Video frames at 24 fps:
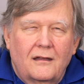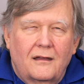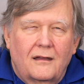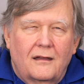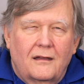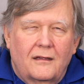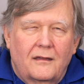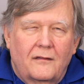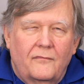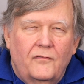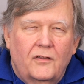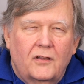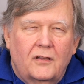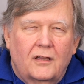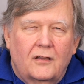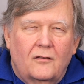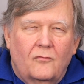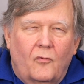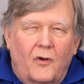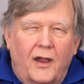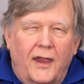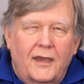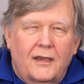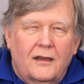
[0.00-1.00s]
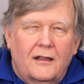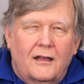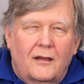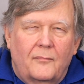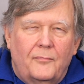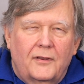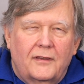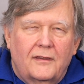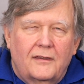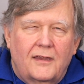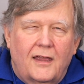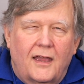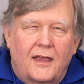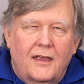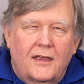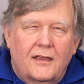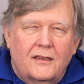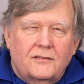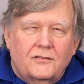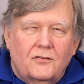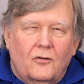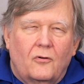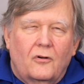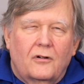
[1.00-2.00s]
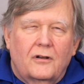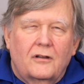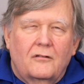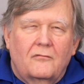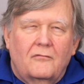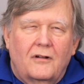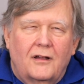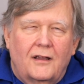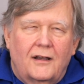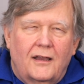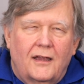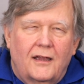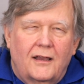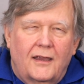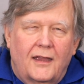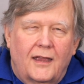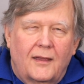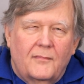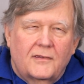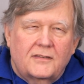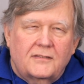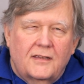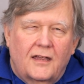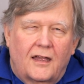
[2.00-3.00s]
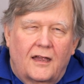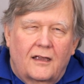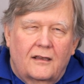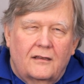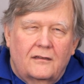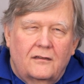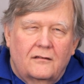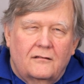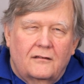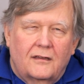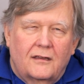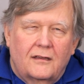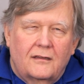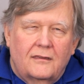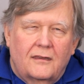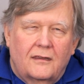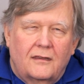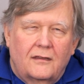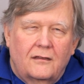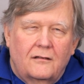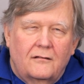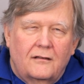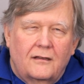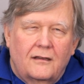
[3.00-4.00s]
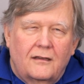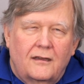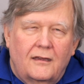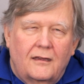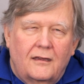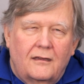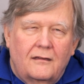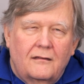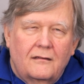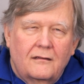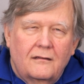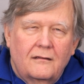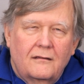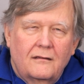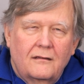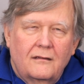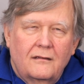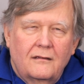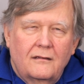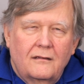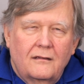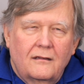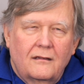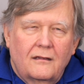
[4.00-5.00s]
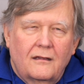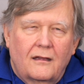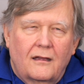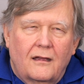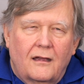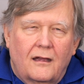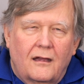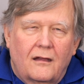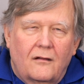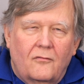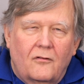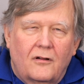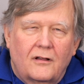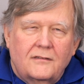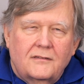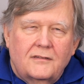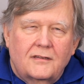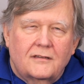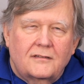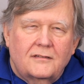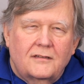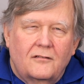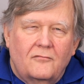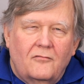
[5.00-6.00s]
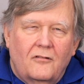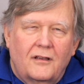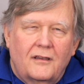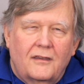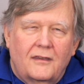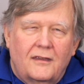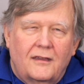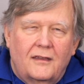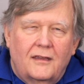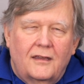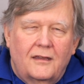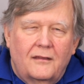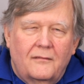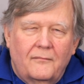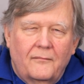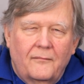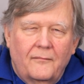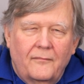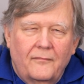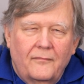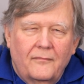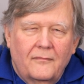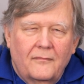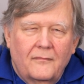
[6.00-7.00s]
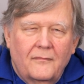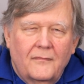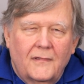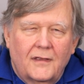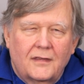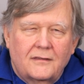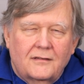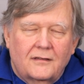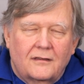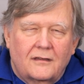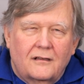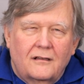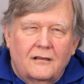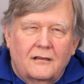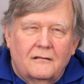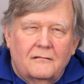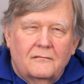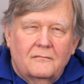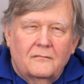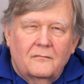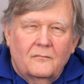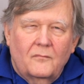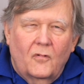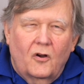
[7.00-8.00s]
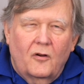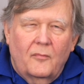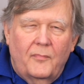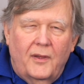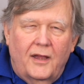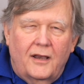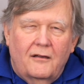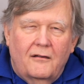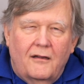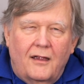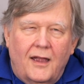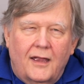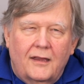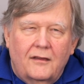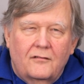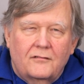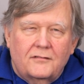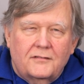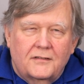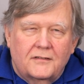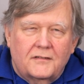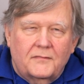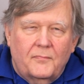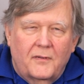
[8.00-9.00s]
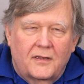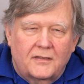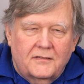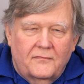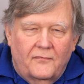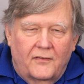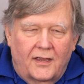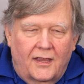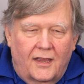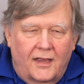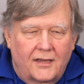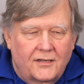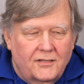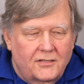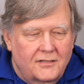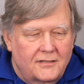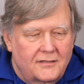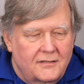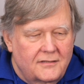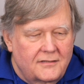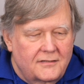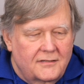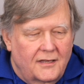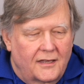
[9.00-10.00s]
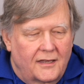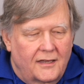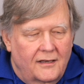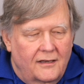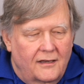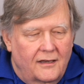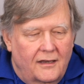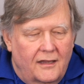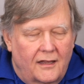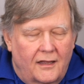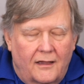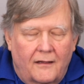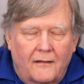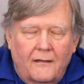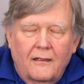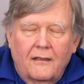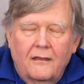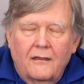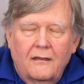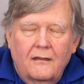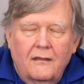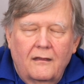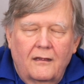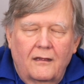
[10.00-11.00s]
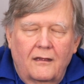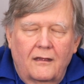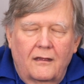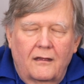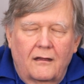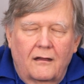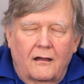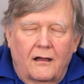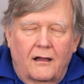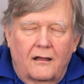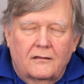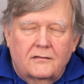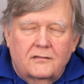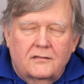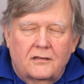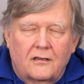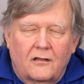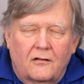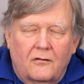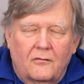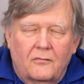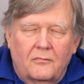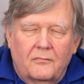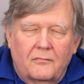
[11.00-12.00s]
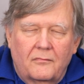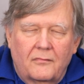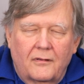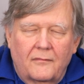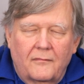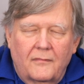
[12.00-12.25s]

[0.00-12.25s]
uh, if you could wait a couple of days, order one on Amazon. You can get the UNI-T uh, 161D. It's a little more better accuracy specifications, and uh, also